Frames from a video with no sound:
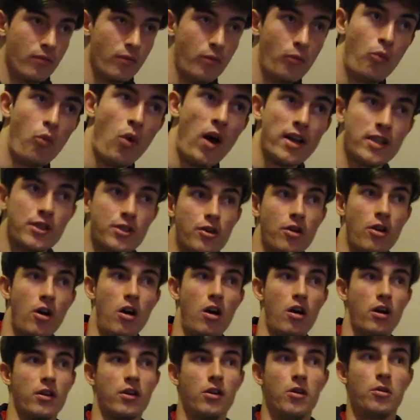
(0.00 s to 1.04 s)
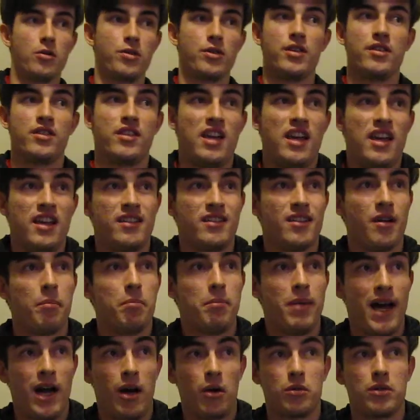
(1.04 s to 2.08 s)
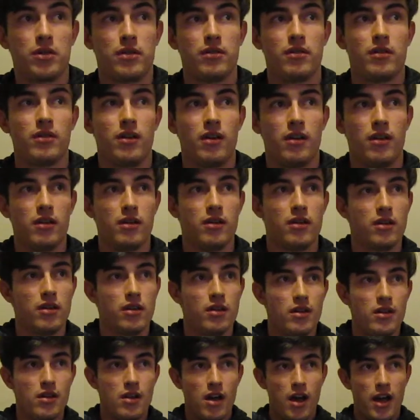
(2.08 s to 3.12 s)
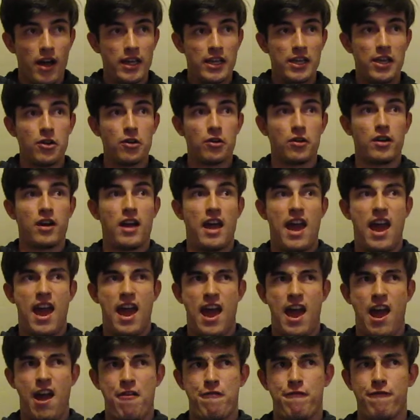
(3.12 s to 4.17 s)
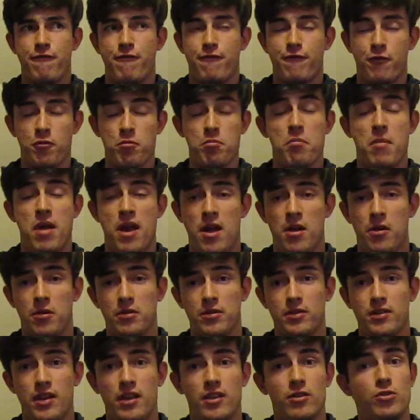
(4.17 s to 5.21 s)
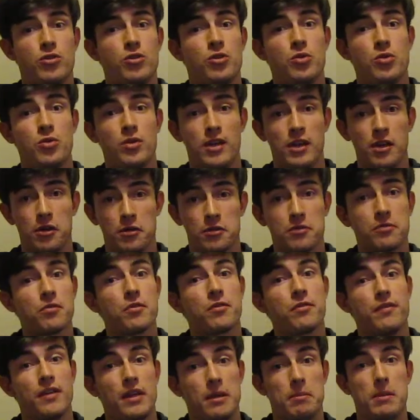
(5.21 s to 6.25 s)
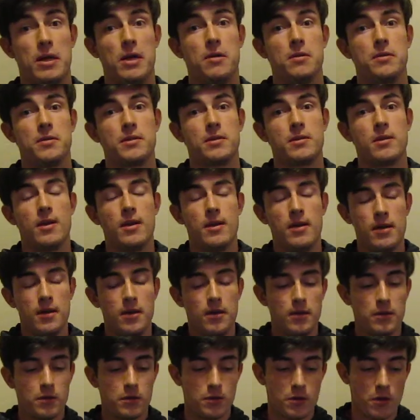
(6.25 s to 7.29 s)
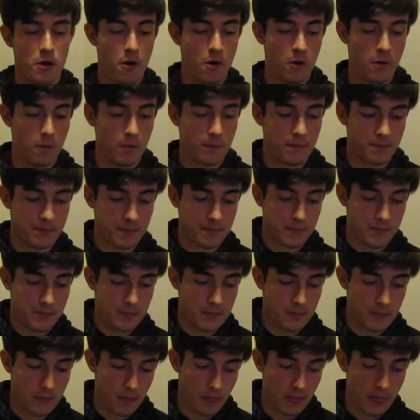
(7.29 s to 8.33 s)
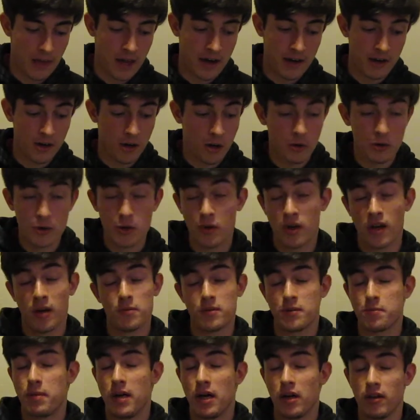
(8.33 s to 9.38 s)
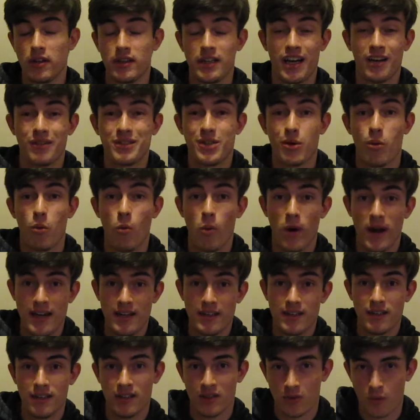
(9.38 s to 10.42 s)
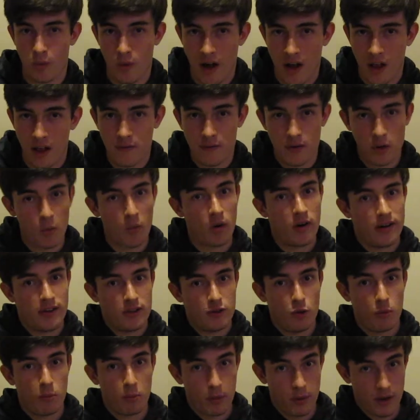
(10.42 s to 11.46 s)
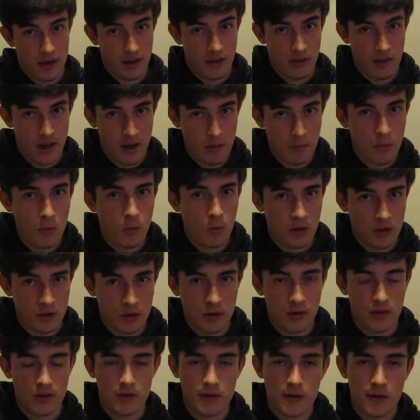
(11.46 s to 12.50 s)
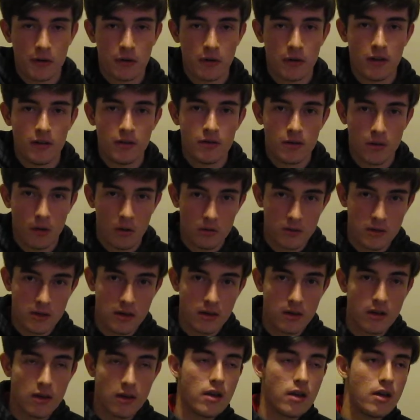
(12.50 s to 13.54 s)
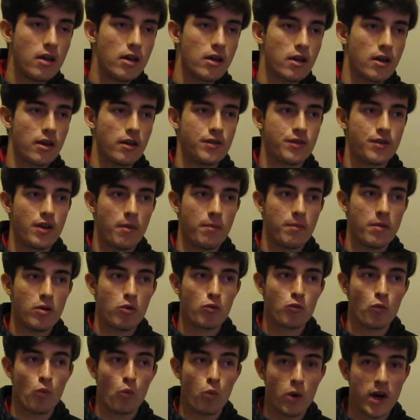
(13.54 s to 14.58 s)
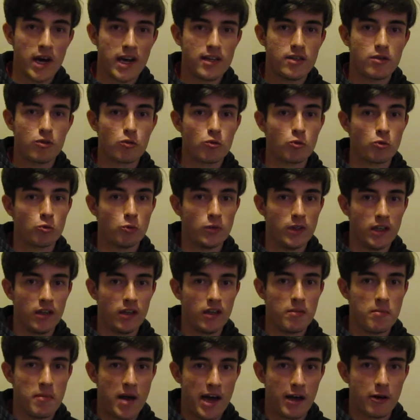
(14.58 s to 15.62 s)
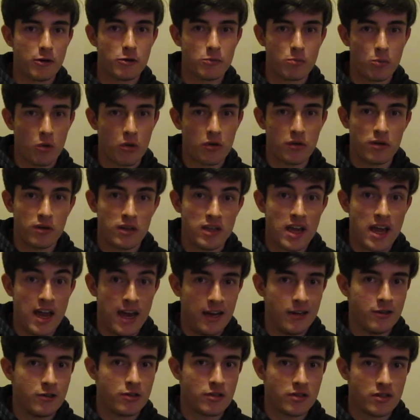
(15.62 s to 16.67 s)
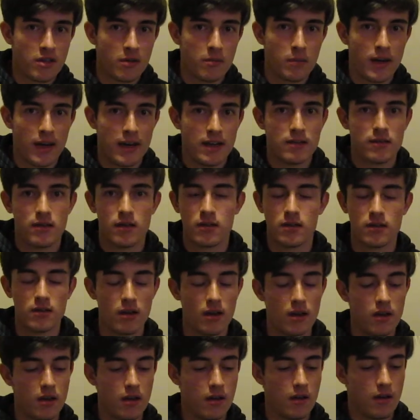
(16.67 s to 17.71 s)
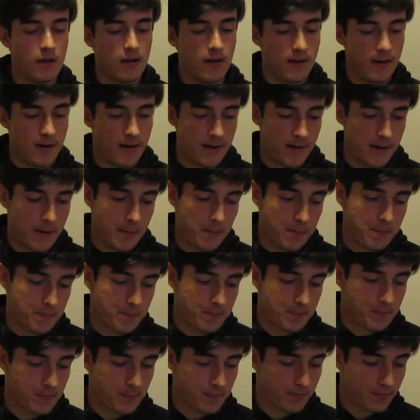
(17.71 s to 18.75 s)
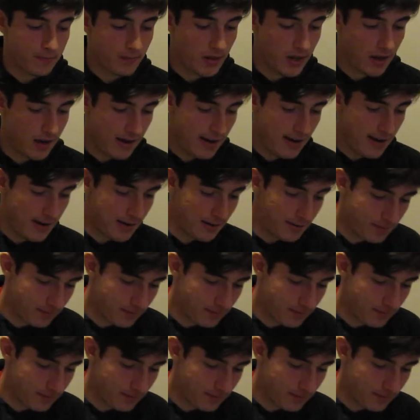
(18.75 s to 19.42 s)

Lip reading: Western Hognoses, it's about a year and a half for males and 2 years for females. So, and it also comes purely down to weight as well if you're wanting to breed them, what you consider an adult. Because weight really matters more than the age in some cases. Hi.